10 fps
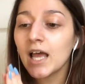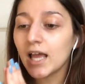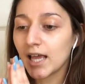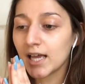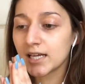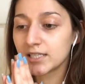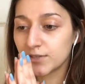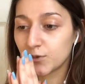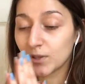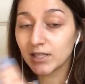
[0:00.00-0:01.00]
And if
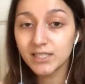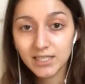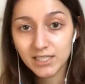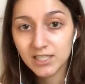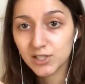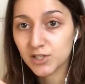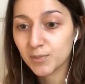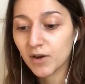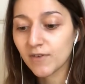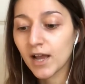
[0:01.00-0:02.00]
you are listening to this on
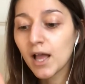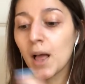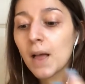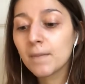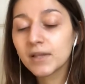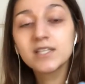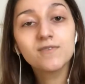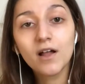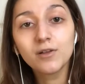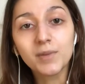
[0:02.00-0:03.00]
Spotify, please
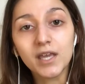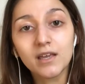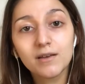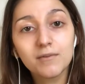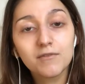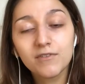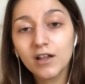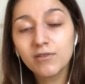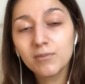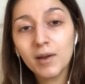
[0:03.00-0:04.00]
follow me.
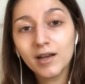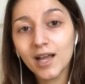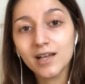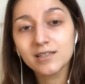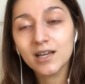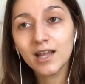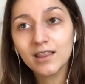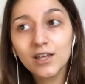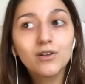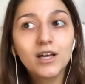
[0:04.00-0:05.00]
Follow the podcast, and I
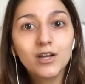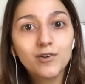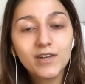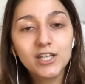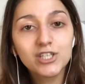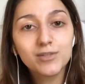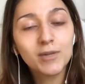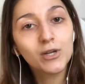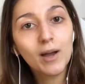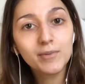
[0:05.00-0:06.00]
think you'll get notifications of my
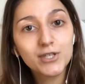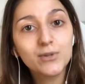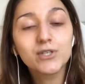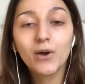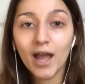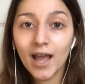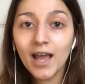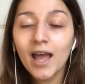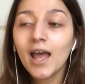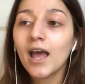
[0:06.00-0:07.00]
new episodes, okay?
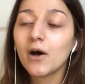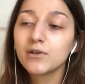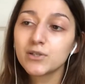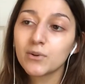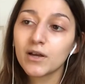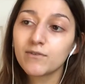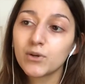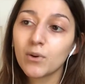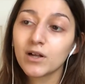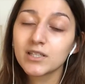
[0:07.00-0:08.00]
Also, if
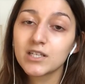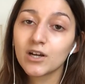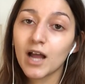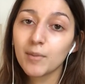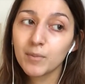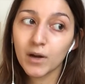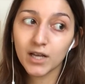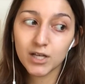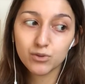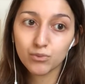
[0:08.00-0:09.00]
you are listening on Apple
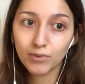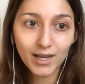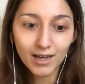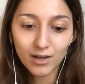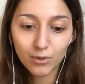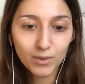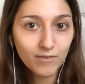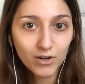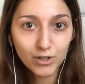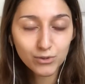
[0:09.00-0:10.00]
Podcasts, rate it or
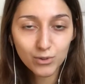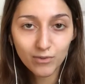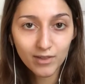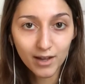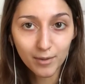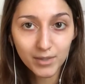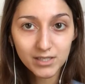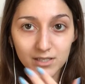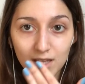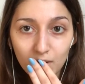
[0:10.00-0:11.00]
whatever you do over there,
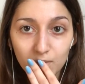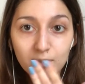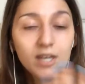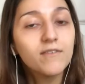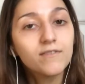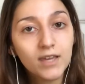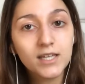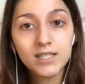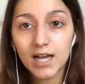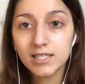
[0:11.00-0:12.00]
because that would be
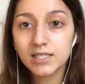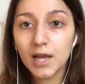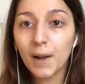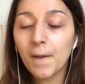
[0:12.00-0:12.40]
fantastic.